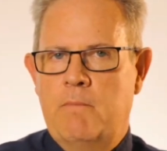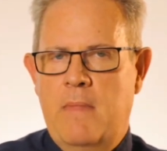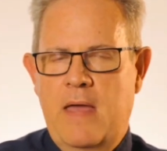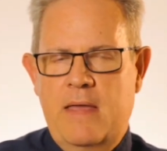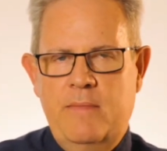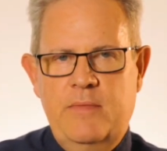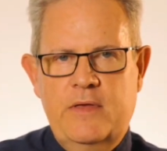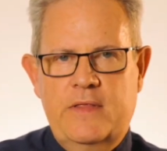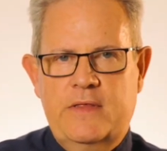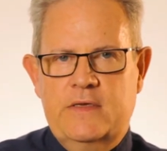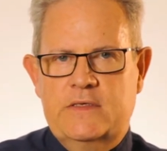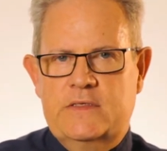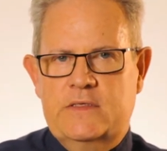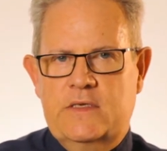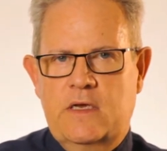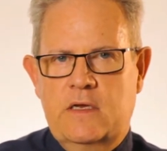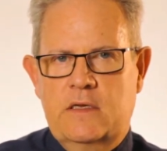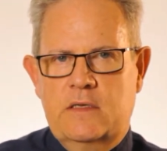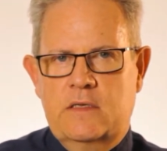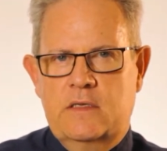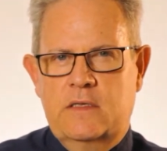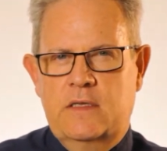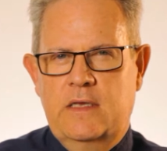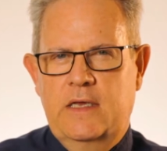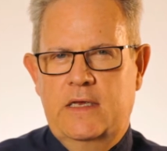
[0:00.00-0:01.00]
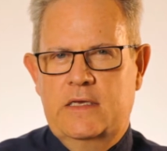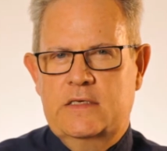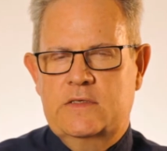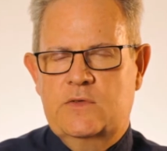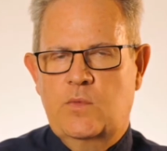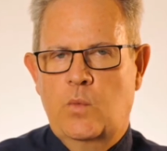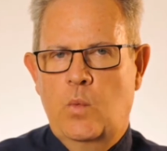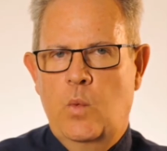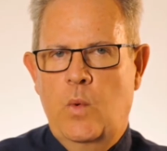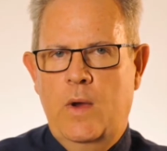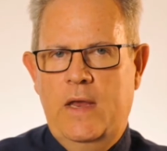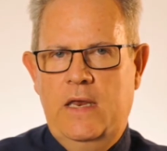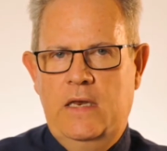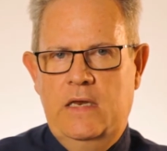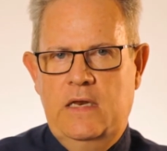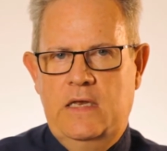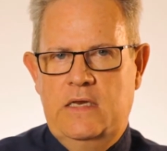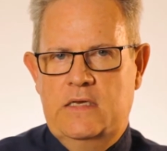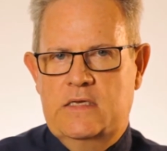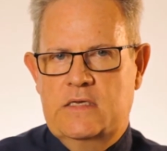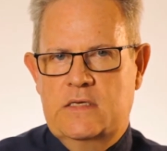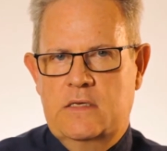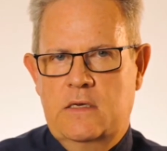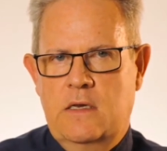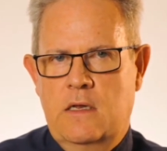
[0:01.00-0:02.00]
Maybe there's certain things we
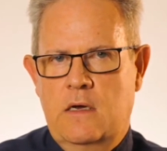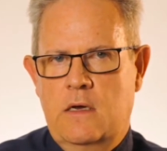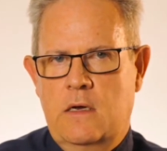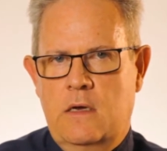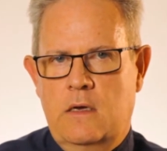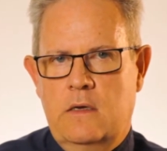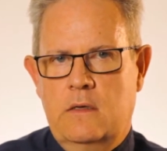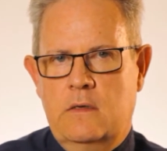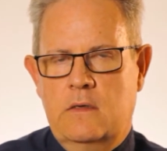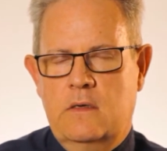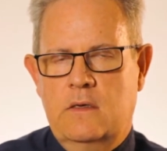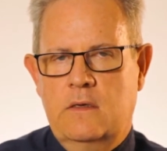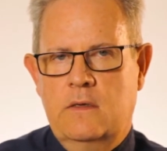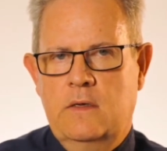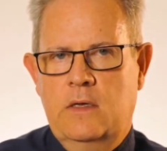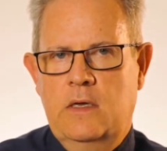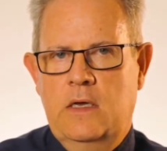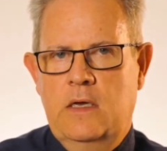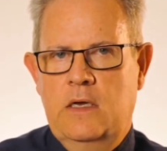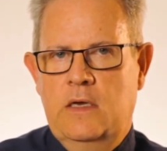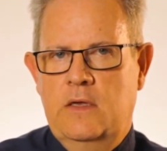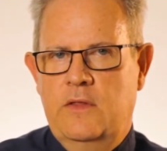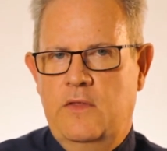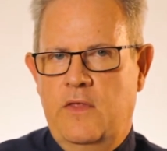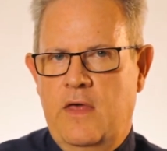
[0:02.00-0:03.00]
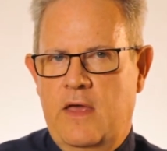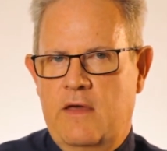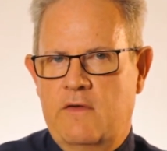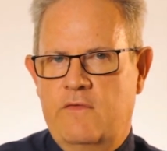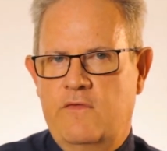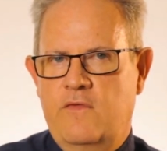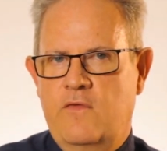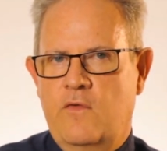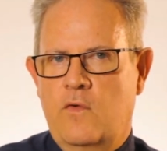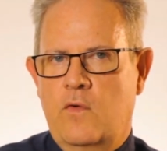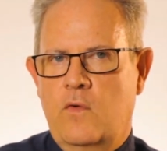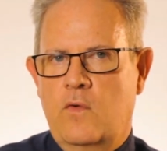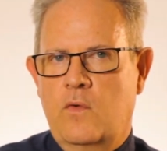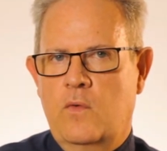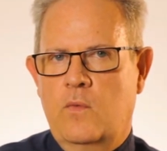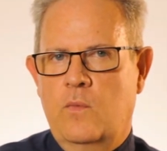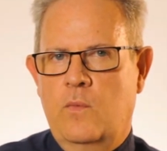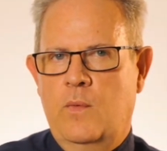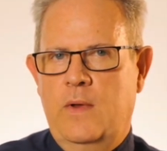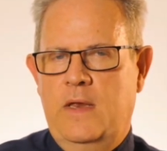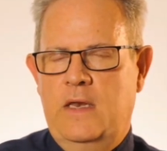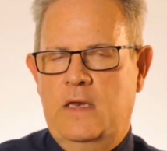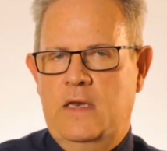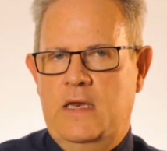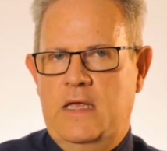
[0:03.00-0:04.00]
need to learn.
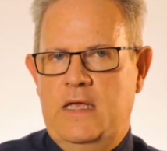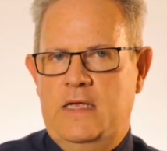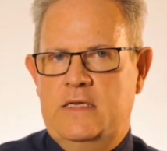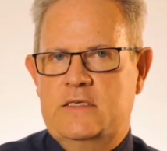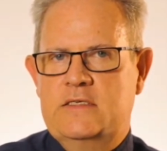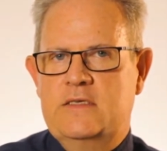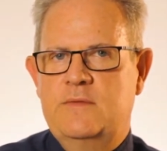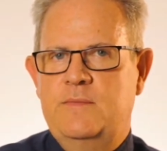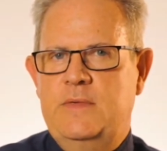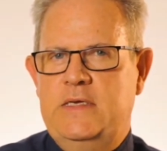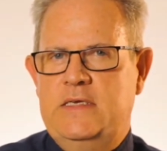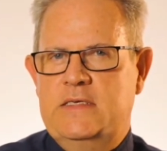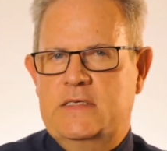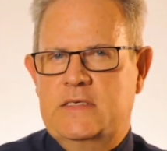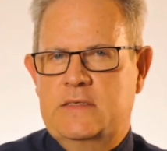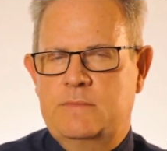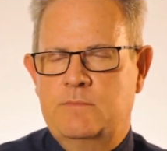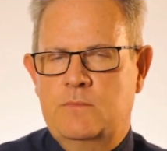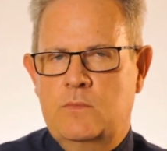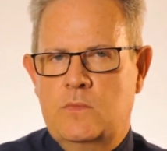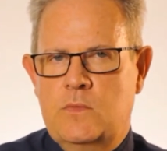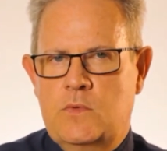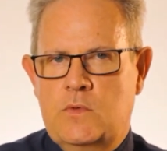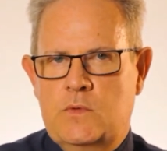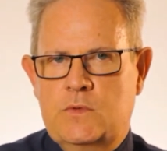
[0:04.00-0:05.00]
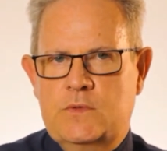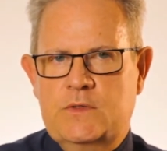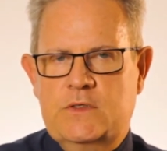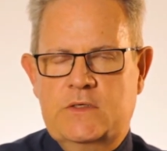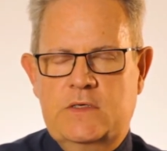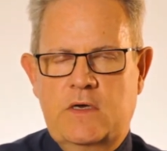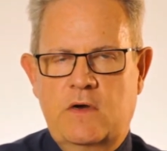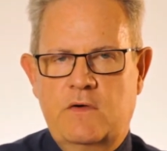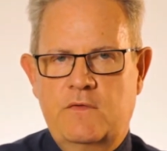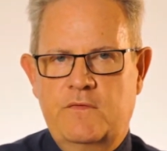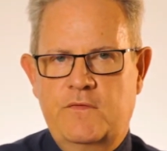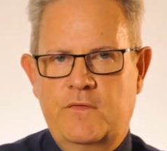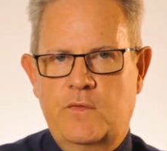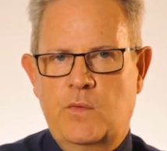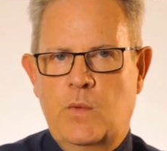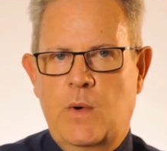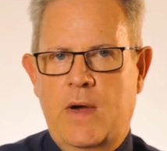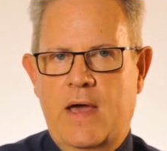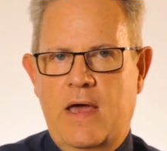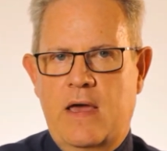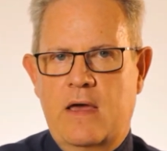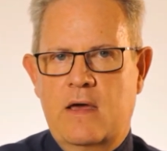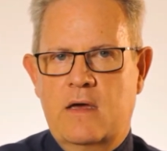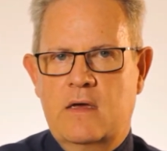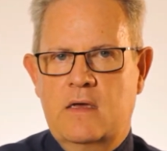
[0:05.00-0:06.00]
Therefore, we need to be more
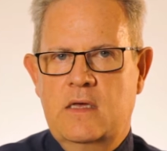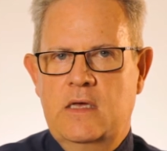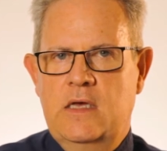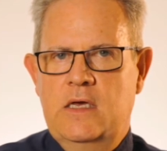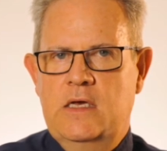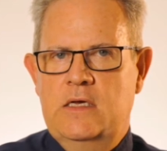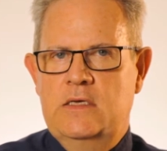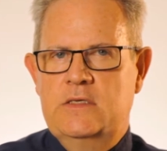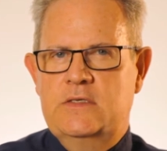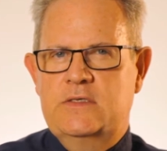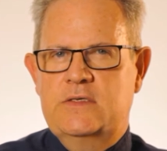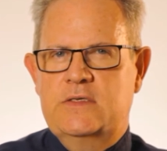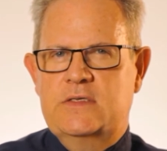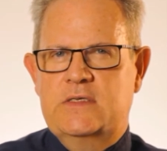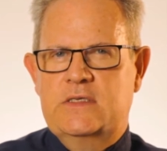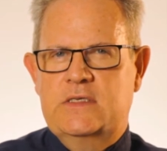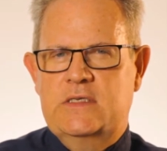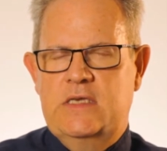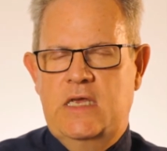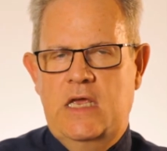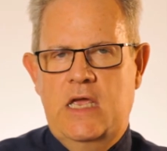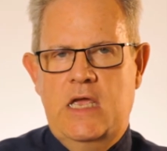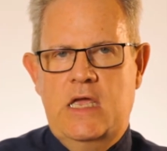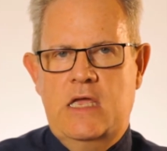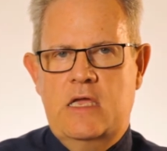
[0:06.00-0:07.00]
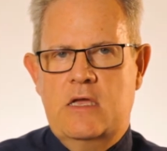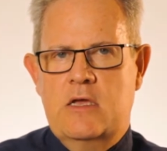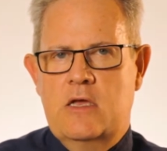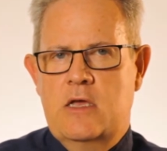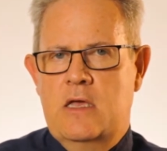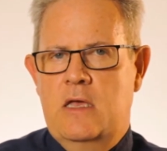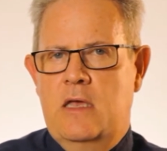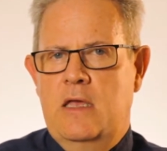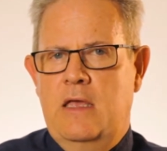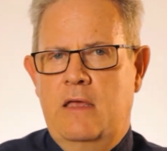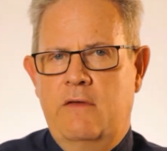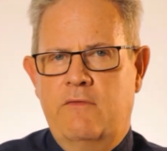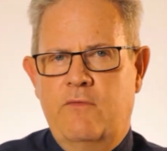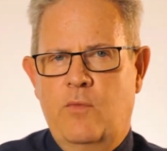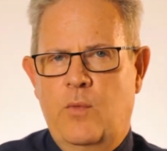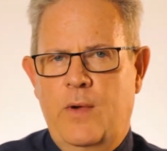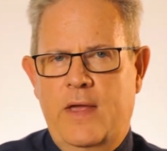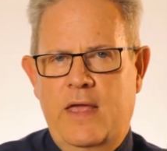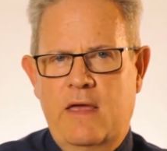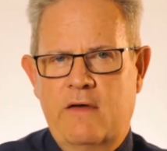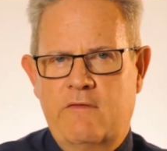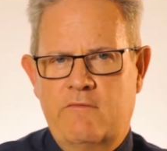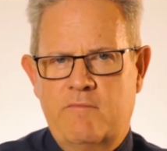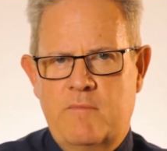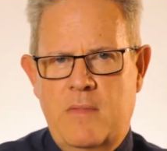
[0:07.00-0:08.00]
self-aware to see
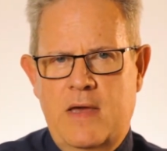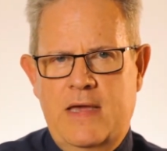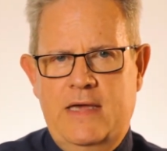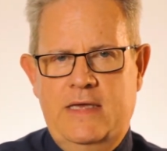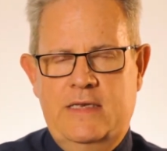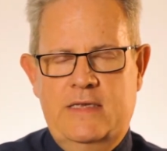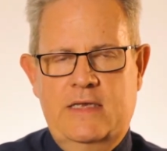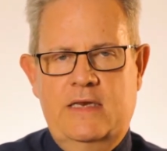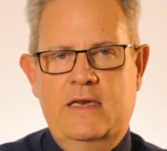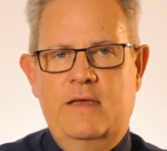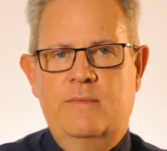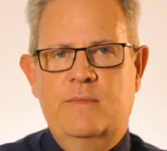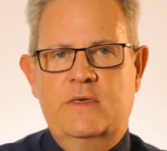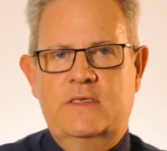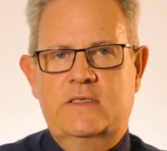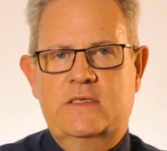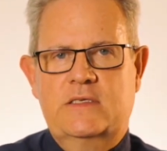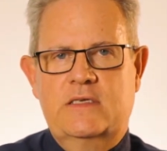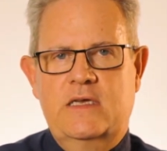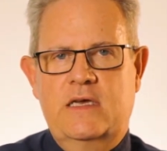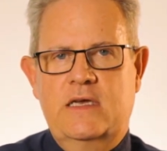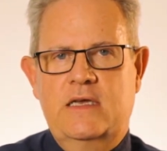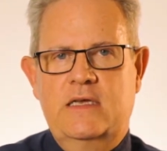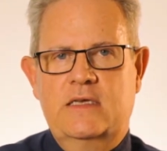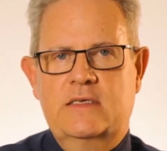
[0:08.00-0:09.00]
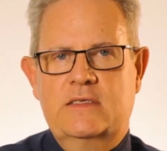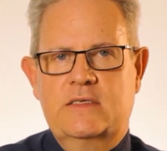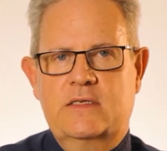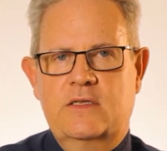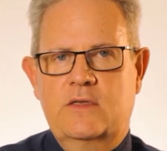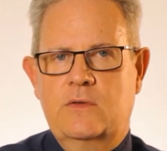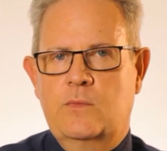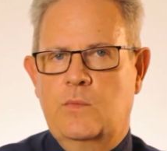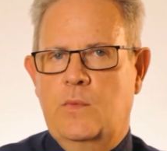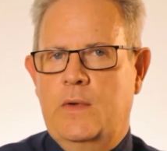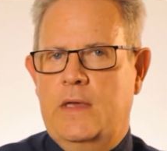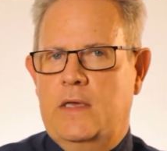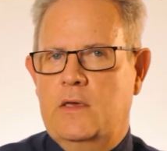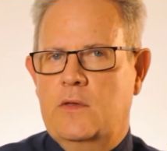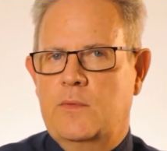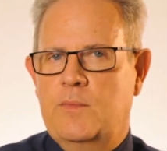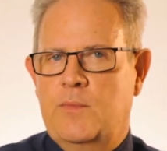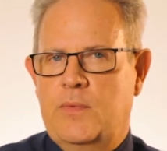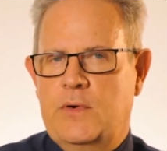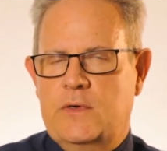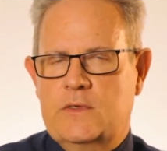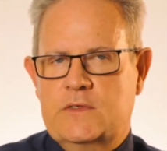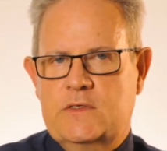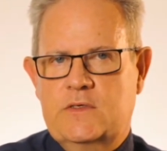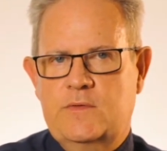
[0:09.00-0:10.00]
if we have made any mistakes that we
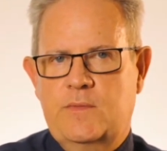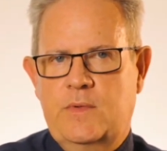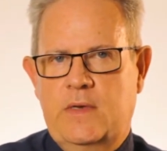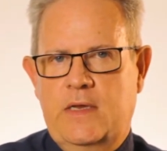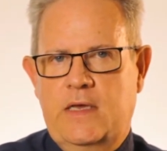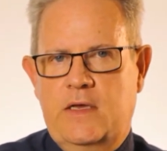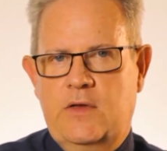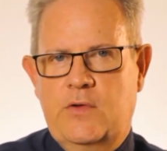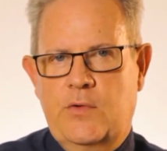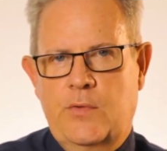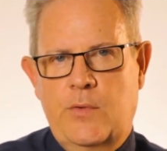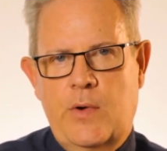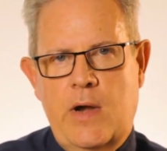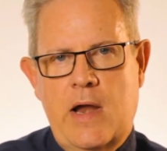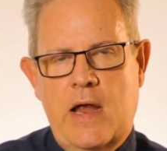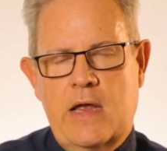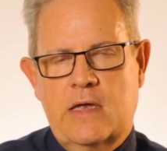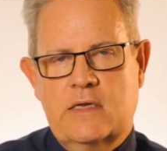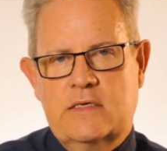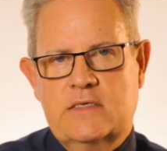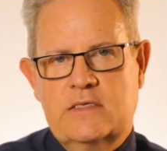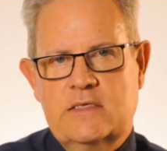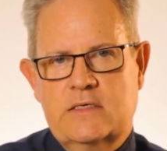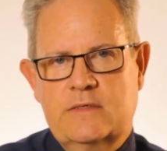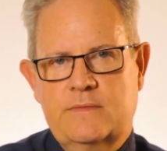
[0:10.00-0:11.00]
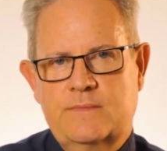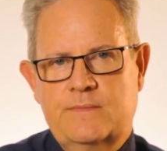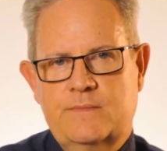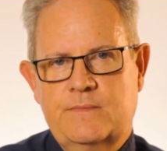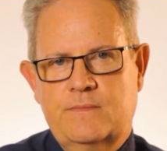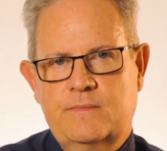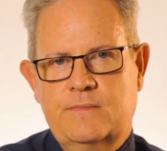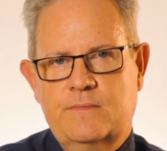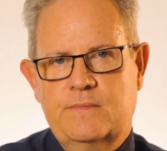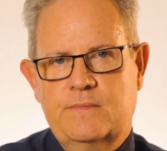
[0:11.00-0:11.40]
could possibly correct.